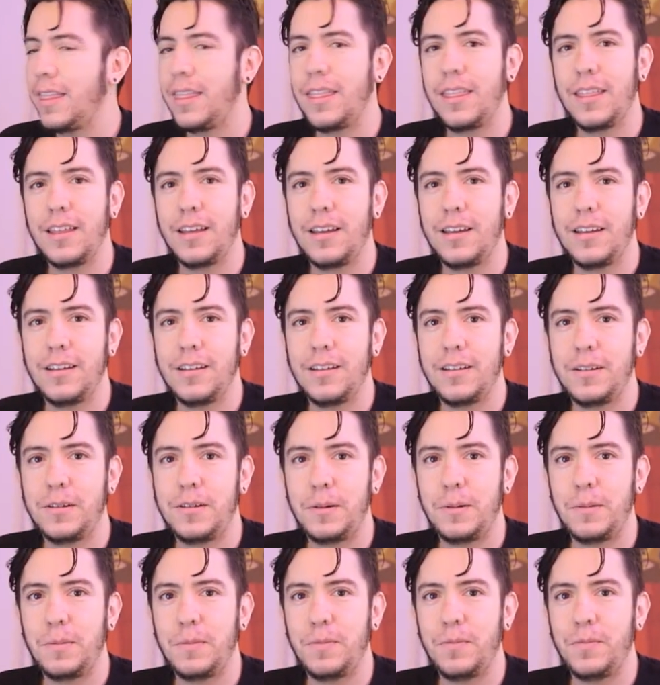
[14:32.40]

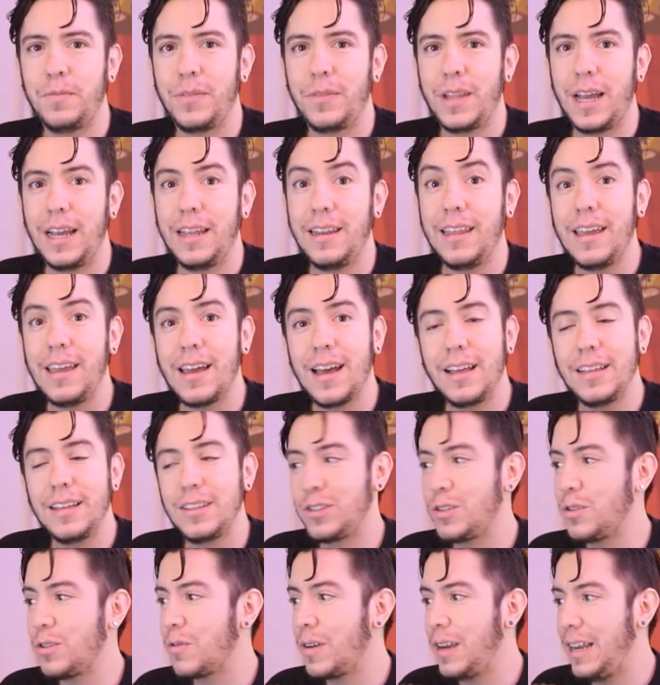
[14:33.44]
The idea is
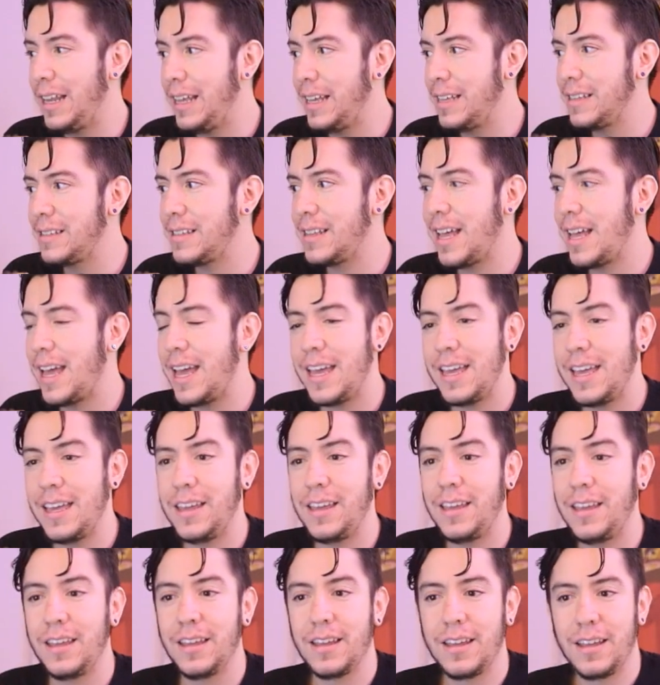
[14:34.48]
to release
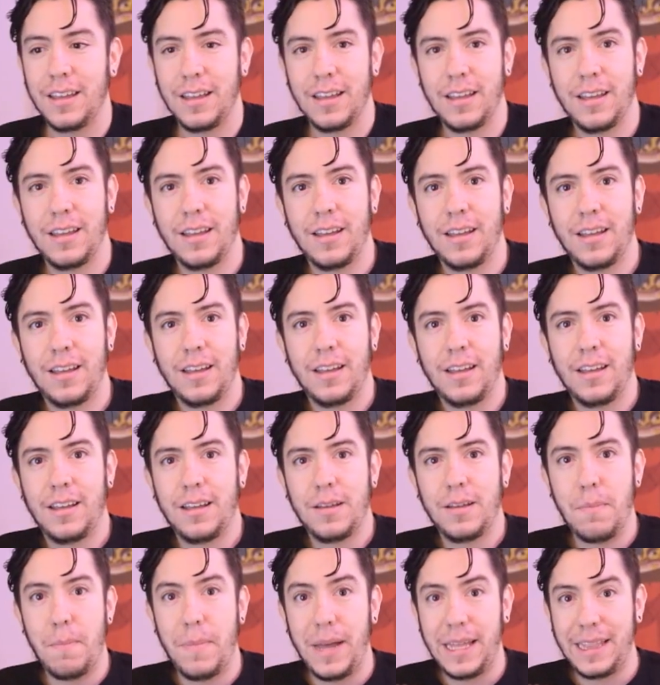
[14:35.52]
a
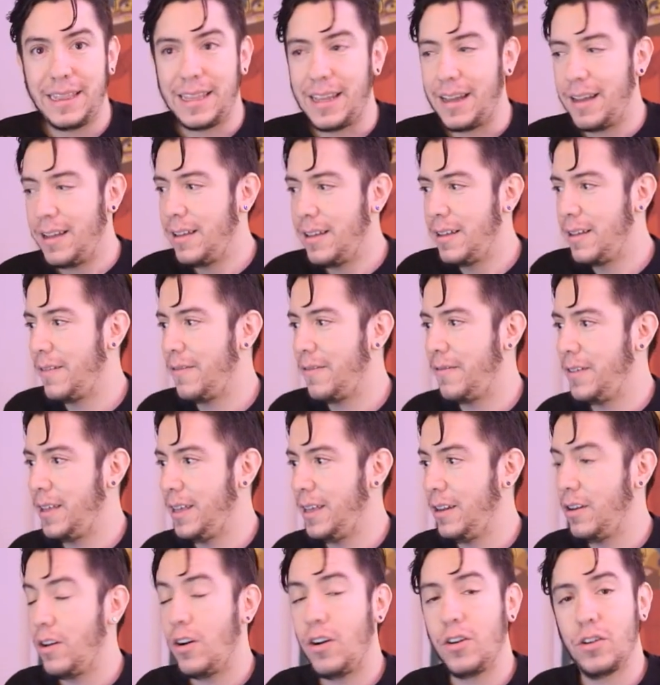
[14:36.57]
beta
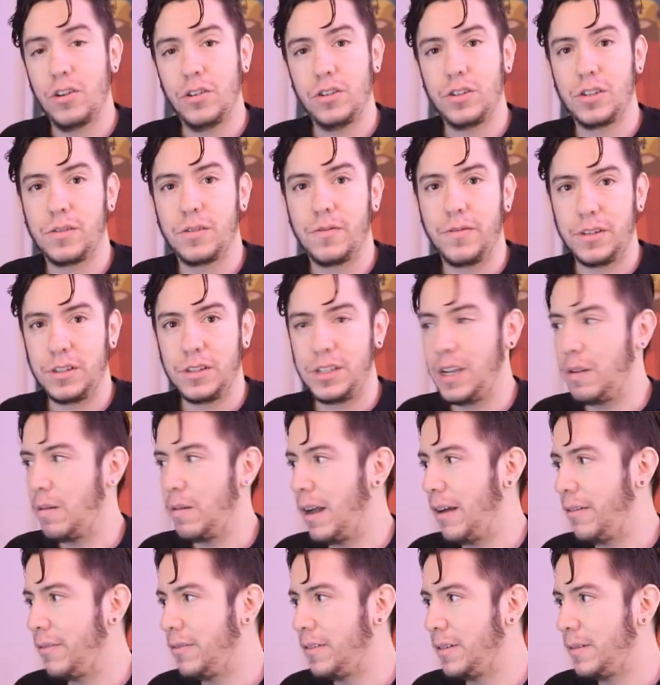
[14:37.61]
in August for
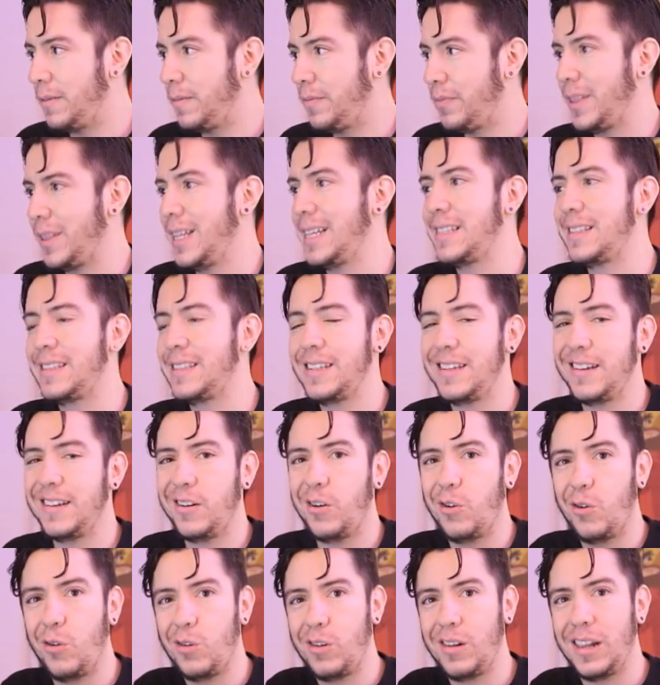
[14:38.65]
SIGGRAPH. That's the
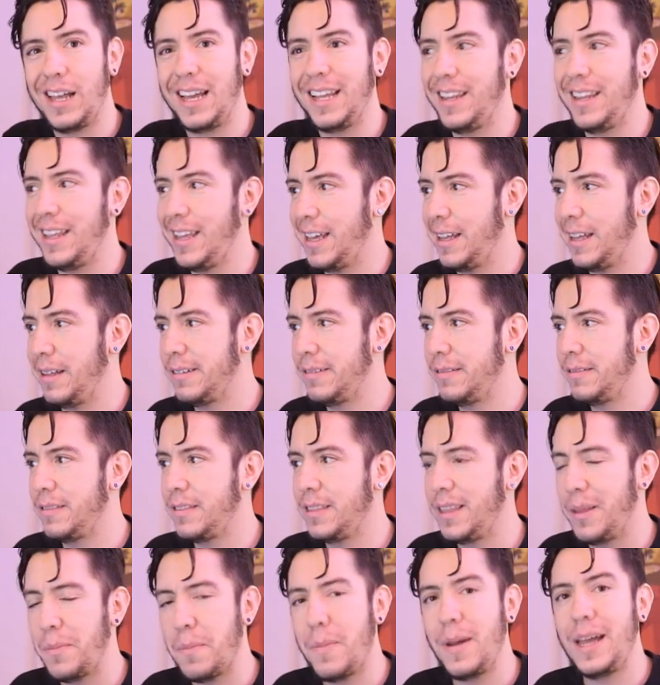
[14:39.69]
whole idea.
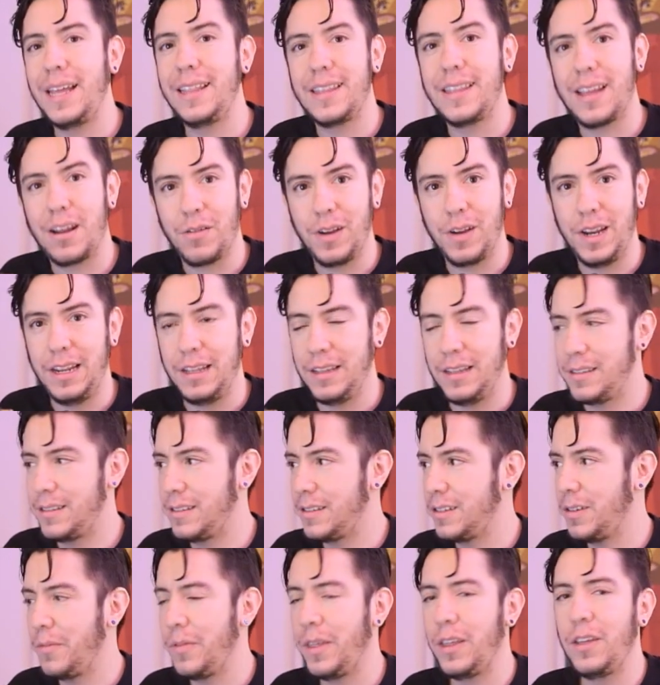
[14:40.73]
The beta release,
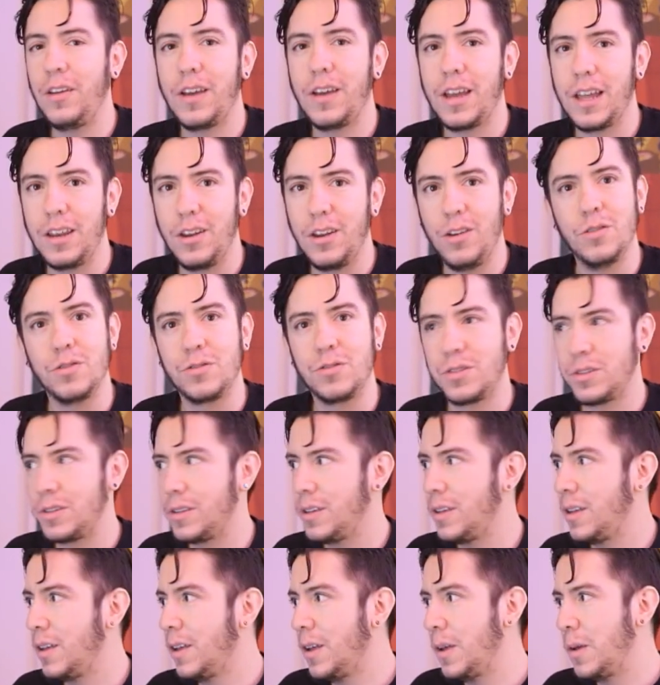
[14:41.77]
something you can use,
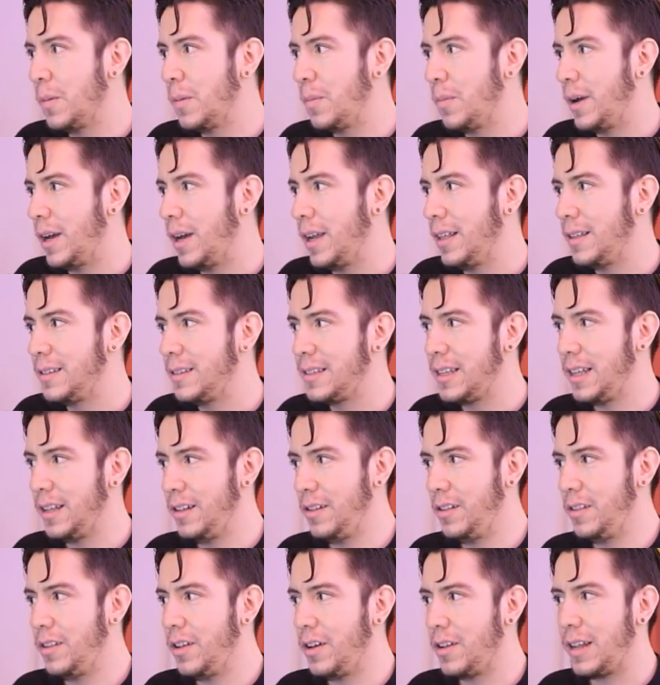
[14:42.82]
but it's
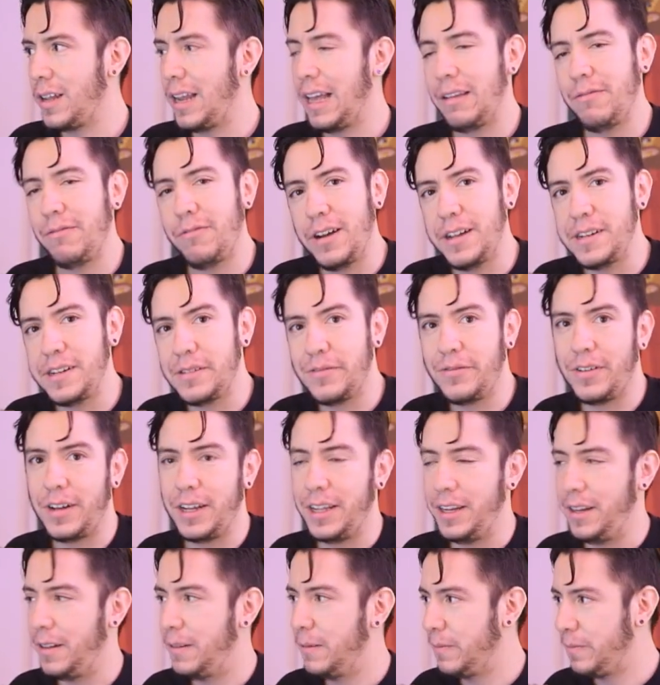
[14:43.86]
still not like
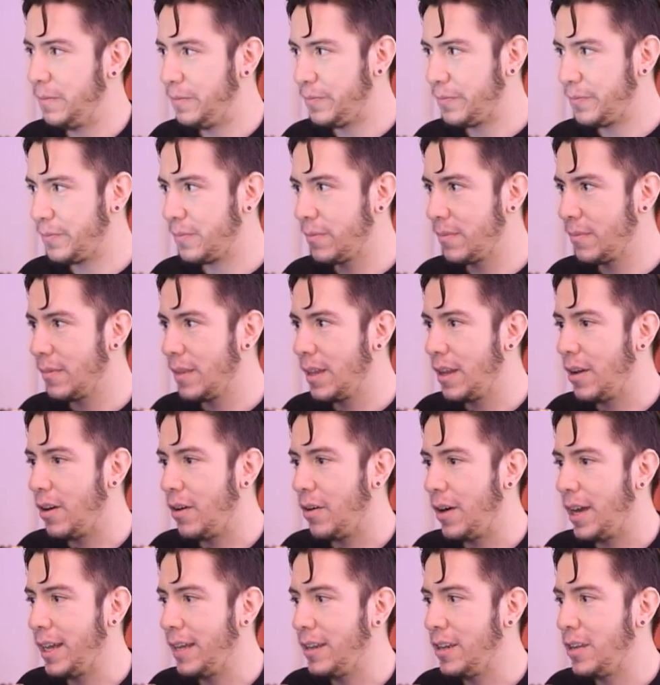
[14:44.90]
final.
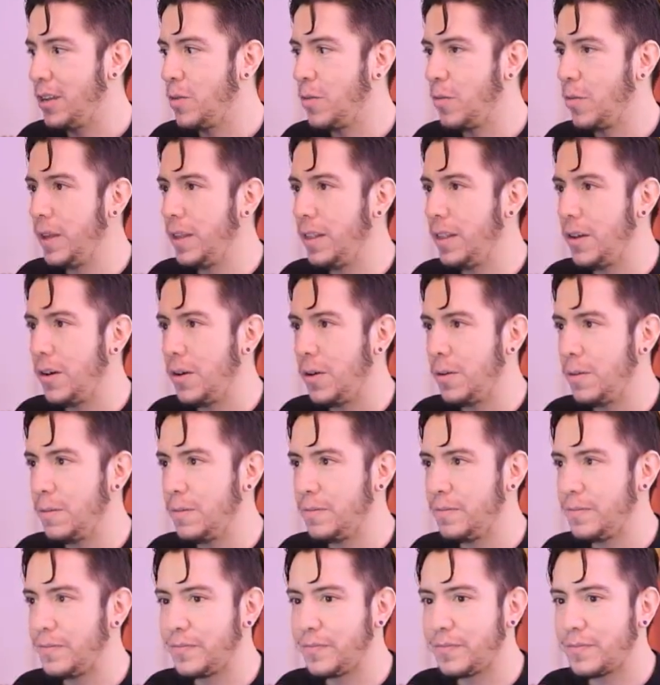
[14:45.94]
All right, new window.
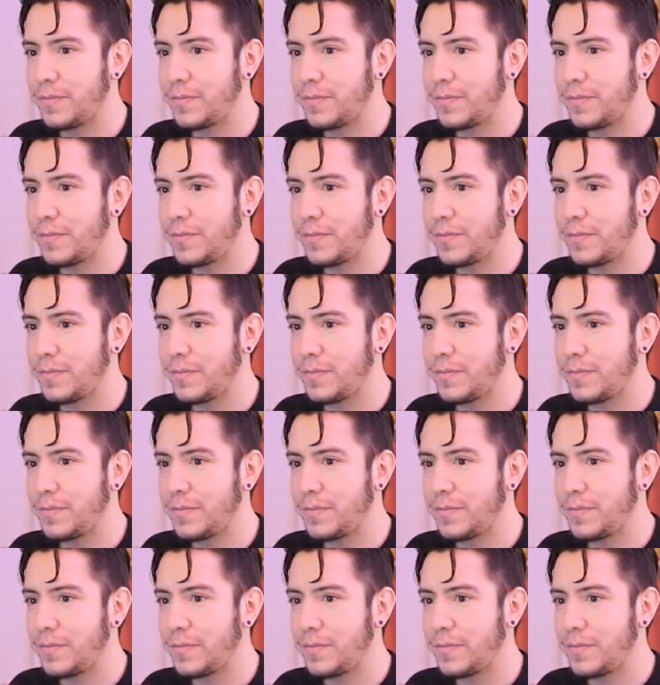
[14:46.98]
